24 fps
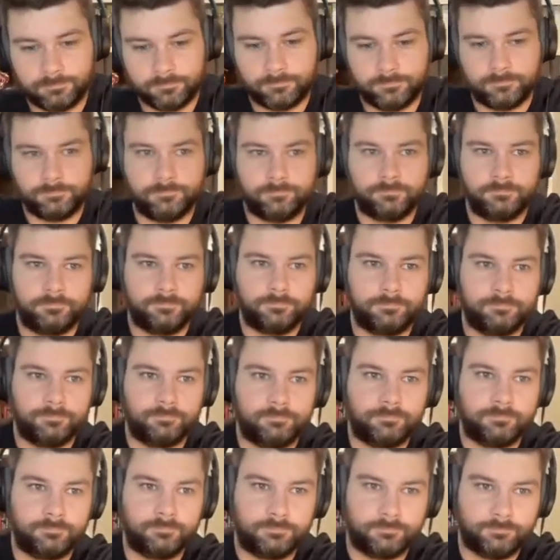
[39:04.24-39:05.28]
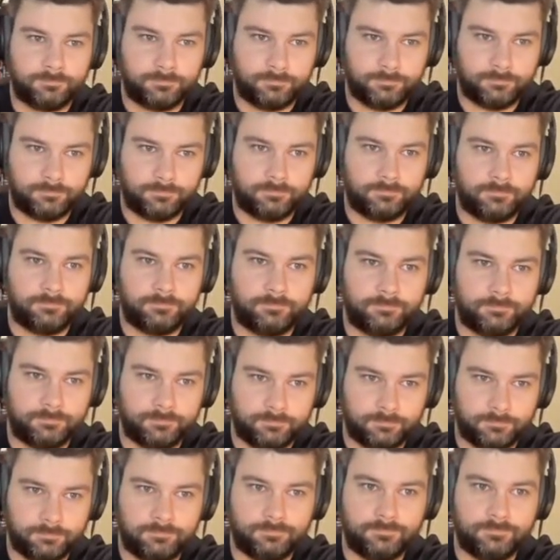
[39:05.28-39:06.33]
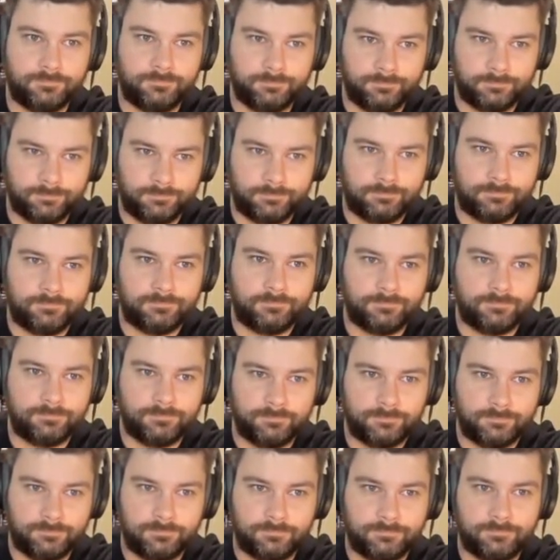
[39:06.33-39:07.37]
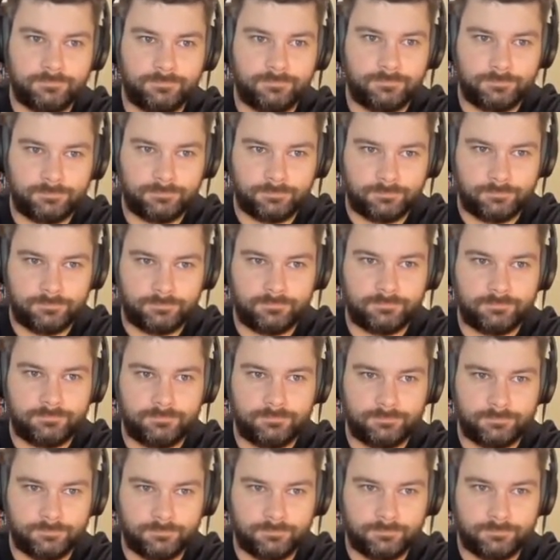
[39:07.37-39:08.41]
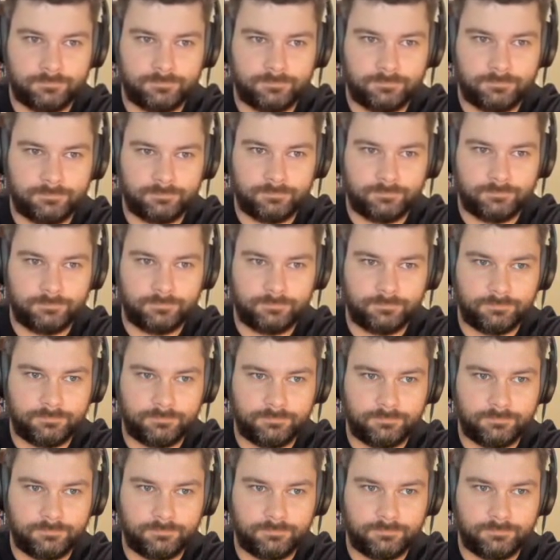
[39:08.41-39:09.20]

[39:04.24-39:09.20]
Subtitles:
This person isn't speaking.